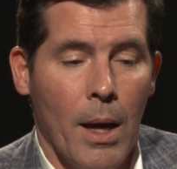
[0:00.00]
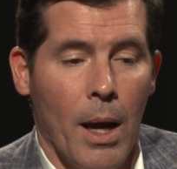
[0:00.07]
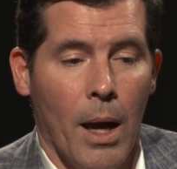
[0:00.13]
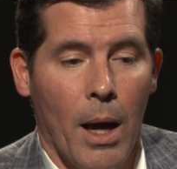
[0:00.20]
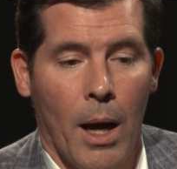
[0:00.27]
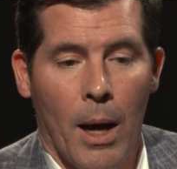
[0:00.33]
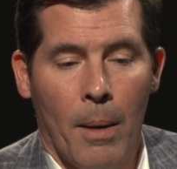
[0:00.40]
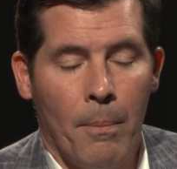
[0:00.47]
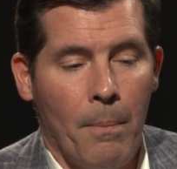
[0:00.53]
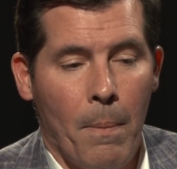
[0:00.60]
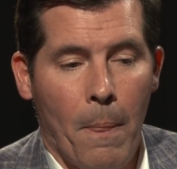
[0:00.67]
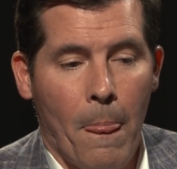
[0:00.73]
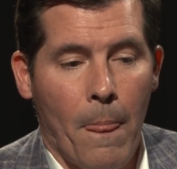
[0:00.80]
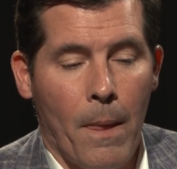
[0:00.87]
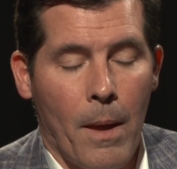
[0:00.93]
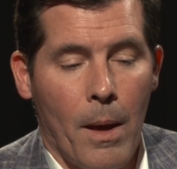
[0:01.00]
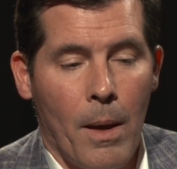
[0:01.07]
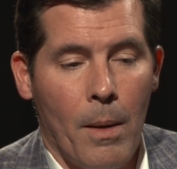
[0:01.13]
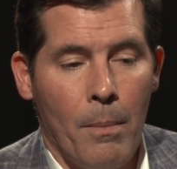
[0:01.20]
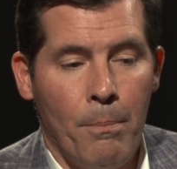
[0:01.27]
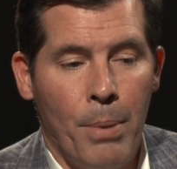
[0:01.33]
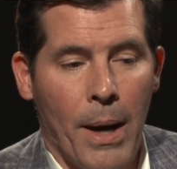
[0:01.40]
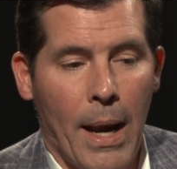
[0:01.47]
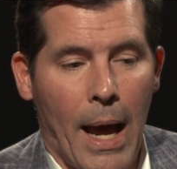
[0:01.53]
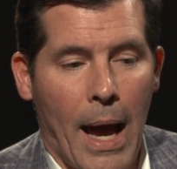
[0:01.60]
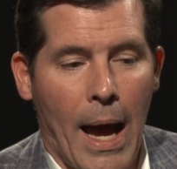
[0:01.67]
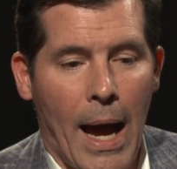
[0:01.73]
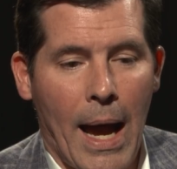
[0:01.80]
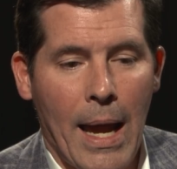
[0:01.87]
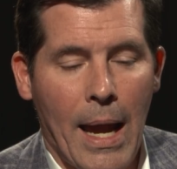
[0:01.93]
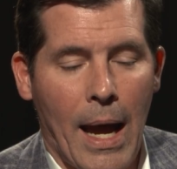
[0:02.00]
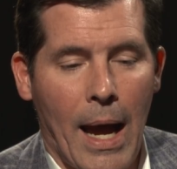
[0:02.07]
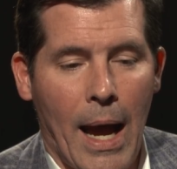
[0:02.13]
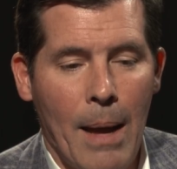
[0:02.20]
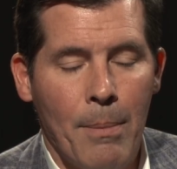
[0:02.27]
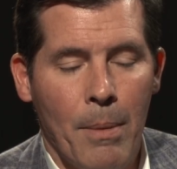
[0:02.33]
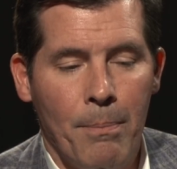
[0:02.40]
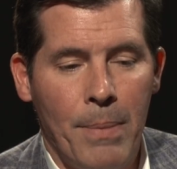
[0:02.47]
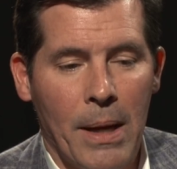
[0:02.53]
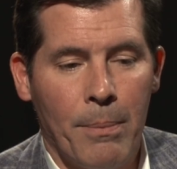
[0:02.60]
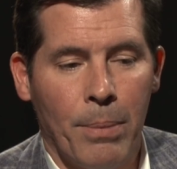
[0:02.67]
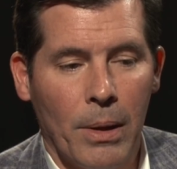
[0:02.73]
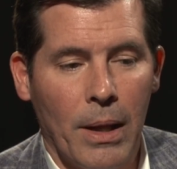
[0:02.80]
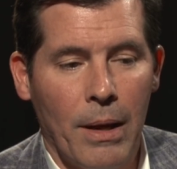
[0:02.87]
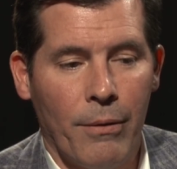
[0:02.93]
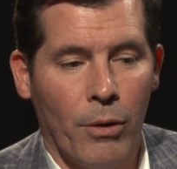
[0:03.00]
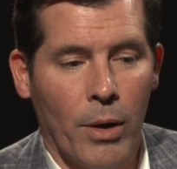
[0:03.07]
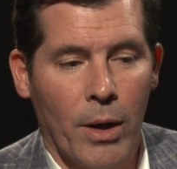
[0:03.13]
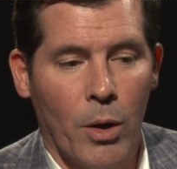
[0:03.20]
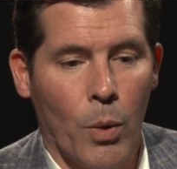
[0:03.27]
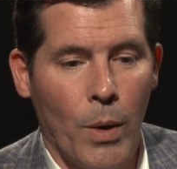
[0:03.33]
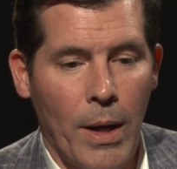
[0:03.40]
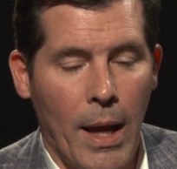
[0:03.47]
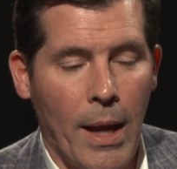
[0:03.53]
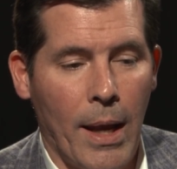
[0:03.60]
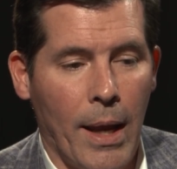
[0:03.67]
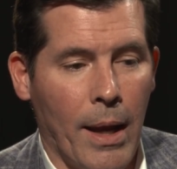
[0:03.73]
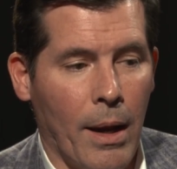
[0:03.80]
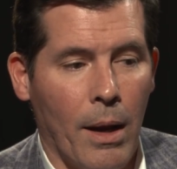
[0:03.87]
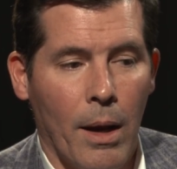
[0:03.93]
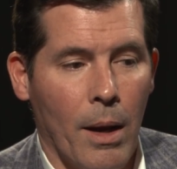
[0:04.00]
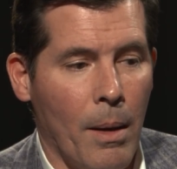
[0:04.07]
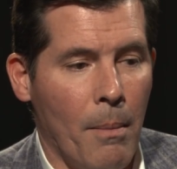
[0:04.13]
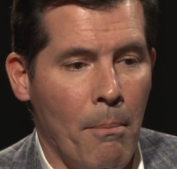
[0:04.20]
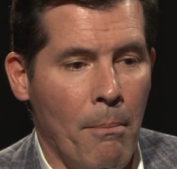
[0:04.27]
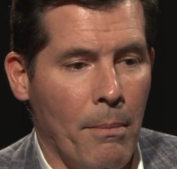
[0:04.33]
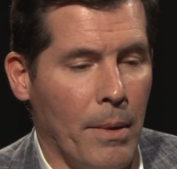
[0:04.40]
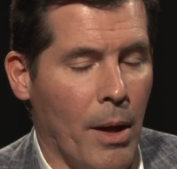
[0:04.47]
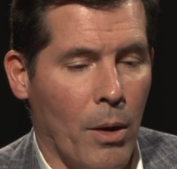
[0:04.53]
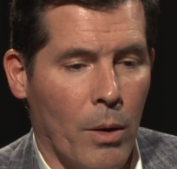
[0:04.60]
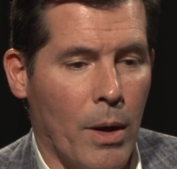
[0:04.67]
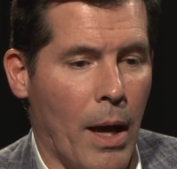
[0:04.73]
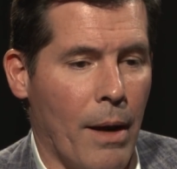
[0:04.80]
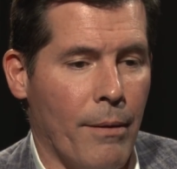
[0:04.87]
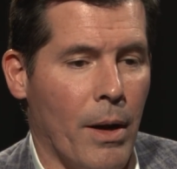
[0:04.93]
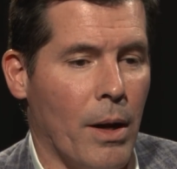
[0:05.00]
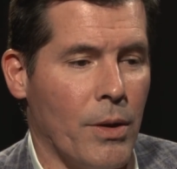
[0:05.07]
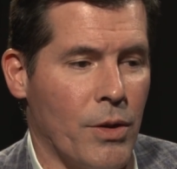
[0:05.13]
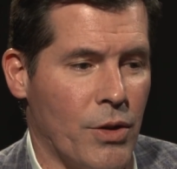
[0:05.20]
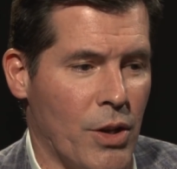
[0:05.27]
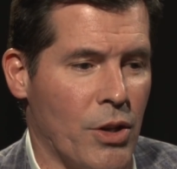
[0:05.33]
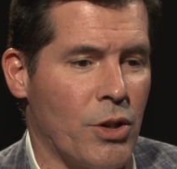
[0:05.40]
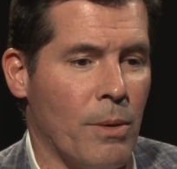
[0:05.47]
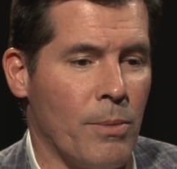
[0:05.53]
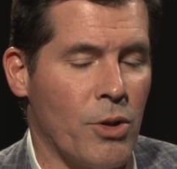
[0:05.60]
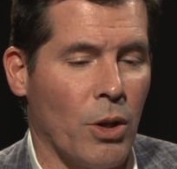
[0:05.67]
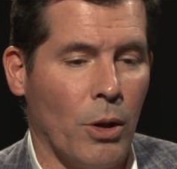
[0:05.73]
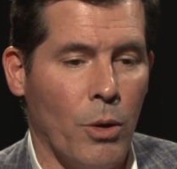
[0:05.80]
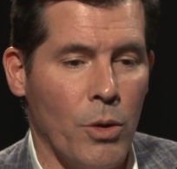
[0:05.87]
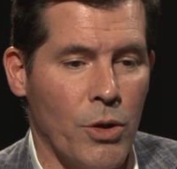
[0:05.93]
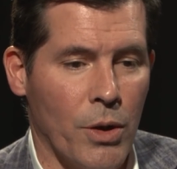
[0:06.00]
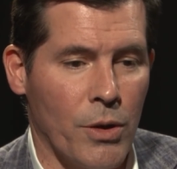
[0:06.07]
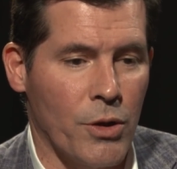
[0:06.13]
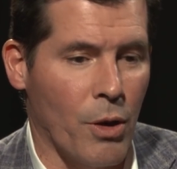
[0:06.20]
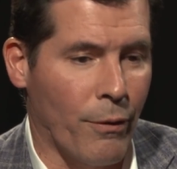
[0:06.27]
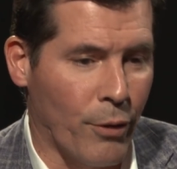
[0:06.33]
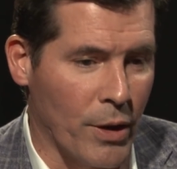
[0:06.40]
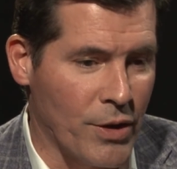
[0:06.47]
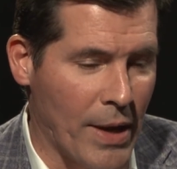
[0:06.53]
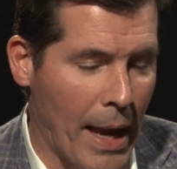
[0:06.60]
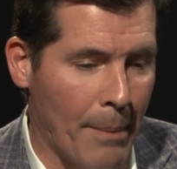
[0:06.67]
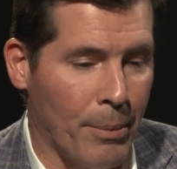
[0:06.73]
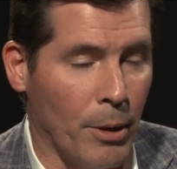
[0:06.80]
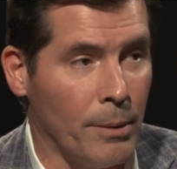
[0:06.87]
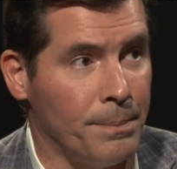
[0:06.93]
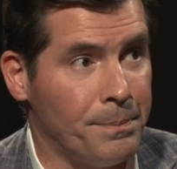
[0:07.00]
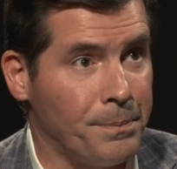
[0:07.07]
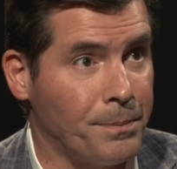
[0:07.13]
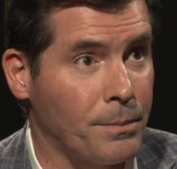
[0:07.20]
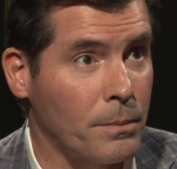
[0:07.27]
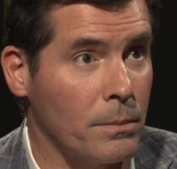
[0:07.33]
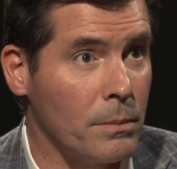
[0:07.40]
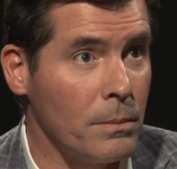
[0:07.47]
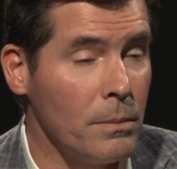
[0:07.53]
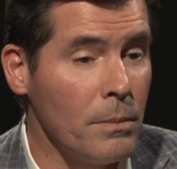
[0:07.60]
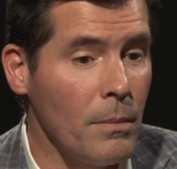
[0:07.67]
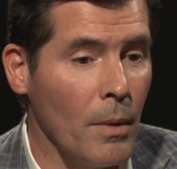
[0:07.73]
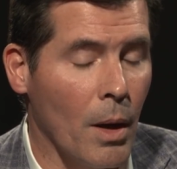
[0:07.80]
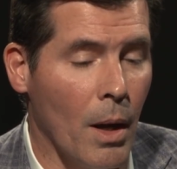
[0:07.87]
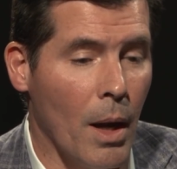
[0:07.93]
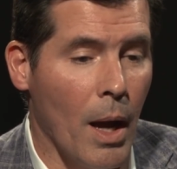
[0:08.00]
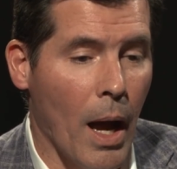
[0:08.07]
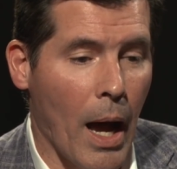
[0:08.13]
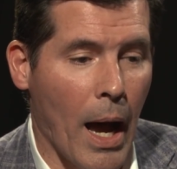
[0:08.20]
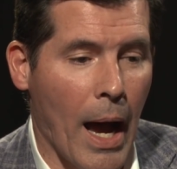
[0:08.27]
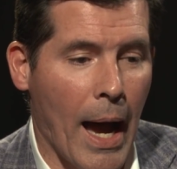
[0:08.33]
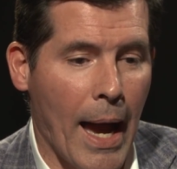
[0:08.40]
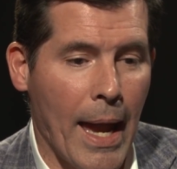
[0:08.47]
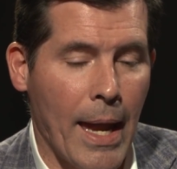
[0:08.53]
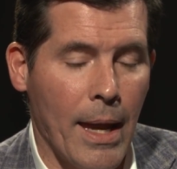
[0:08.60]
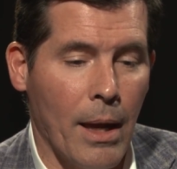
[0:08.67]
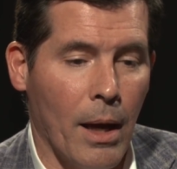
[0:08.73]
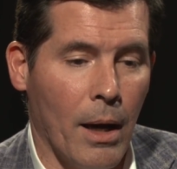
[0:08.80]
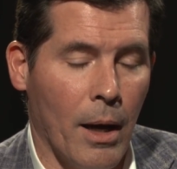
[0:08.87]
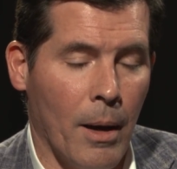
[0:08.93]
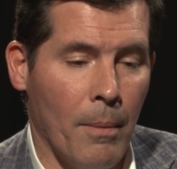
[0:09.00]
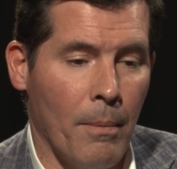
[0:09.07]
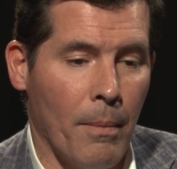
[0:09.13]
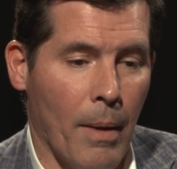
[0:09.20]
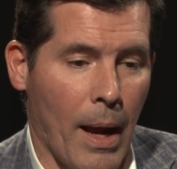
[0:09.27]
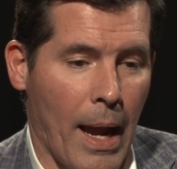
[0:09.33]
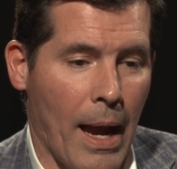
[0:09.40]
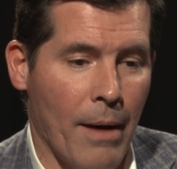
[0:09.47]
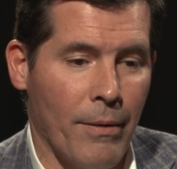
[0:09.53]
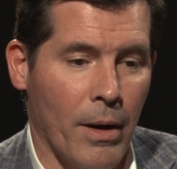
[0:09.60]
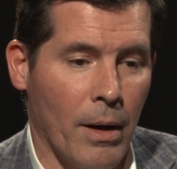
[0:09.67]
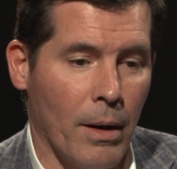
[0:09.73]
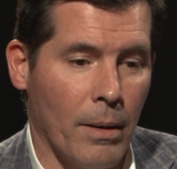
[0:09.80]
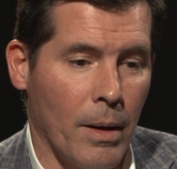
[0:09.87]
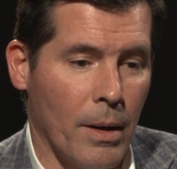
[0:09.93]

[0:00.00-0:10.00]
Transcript: But I'm a big believer in creating kind of system solutions. So for example, I have